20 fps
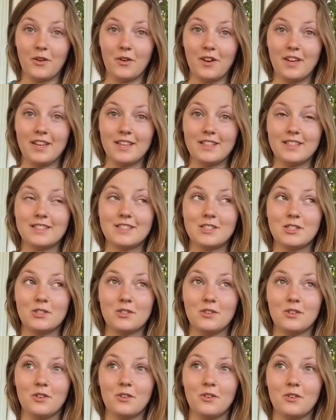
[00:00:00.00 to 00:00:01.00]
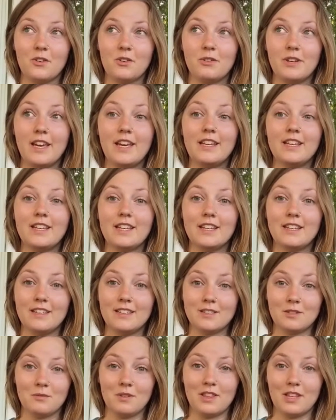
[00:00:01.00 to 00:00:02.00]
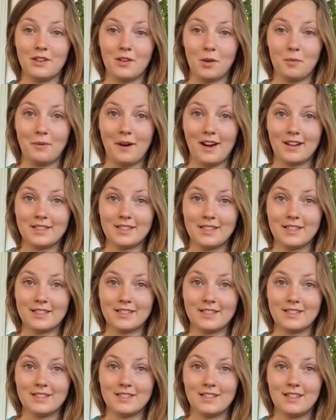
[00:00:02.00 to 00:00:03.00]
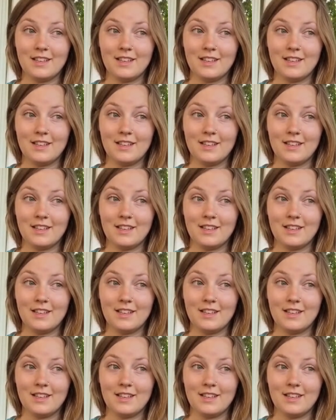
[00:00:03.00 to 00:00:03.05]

is to create ease within your practice.